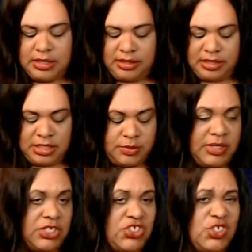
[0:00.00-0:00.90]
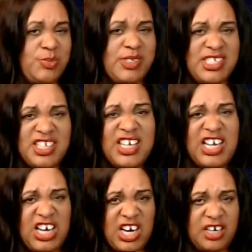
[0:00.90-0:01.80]
this relationship is still
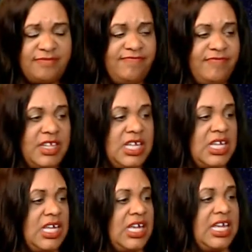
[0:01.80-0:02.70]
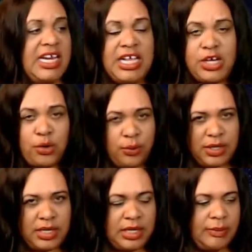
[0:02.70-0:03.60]
here. It ain't going
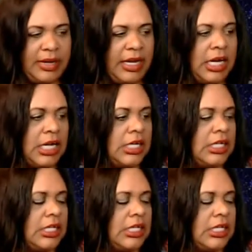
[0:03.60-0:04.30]
anywhere.